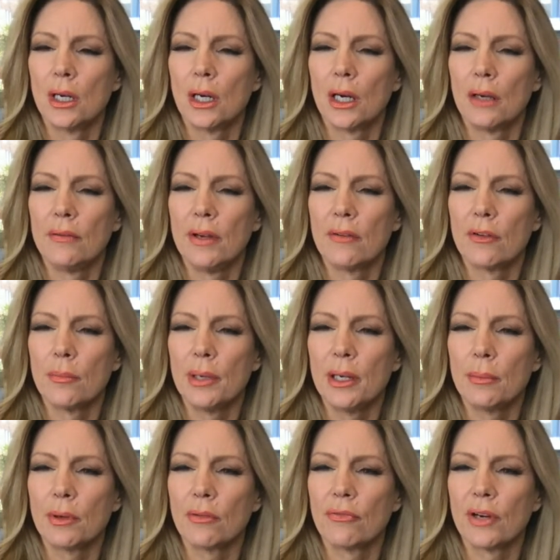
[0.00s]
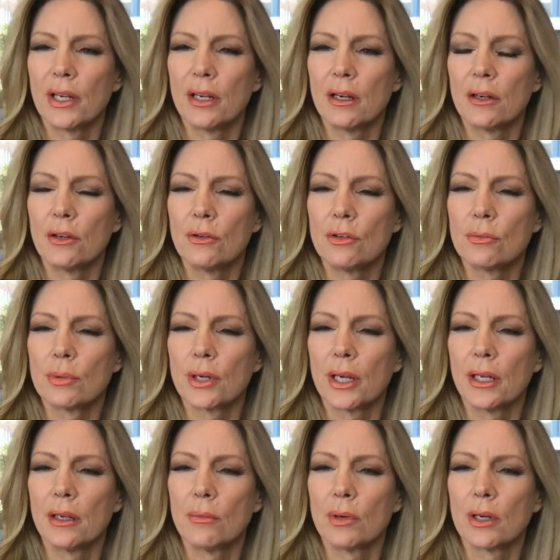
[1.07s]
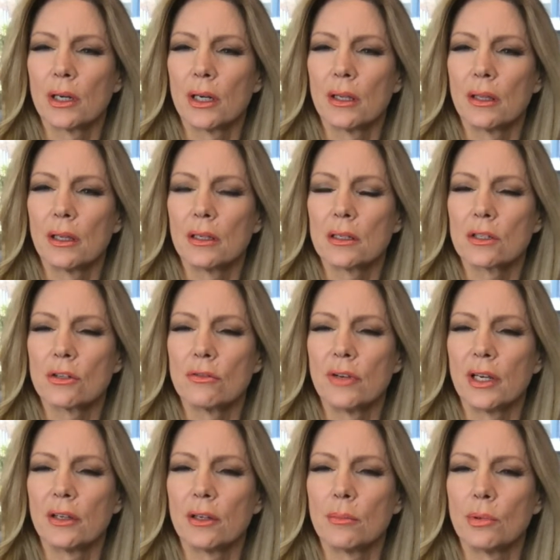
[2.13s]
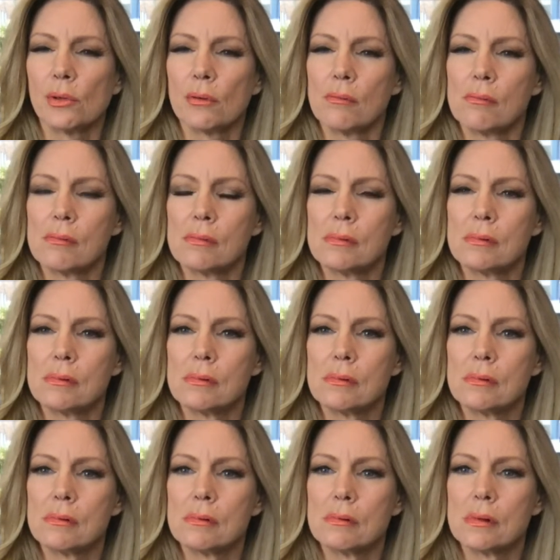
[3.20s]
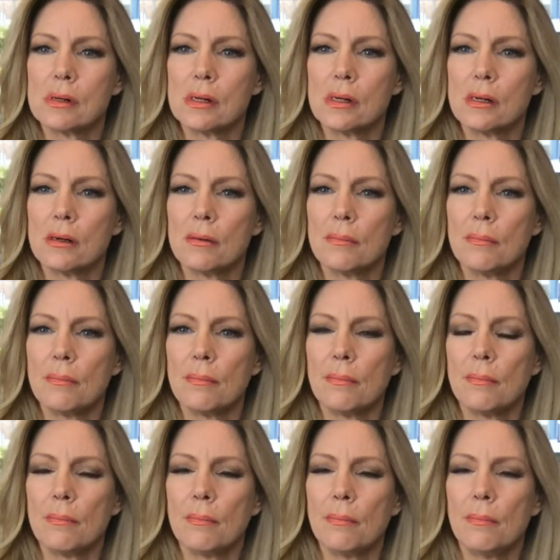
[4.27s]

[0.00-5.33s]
I've never been able to find it on YouTube or anywhere. I think it's so valuable. I don't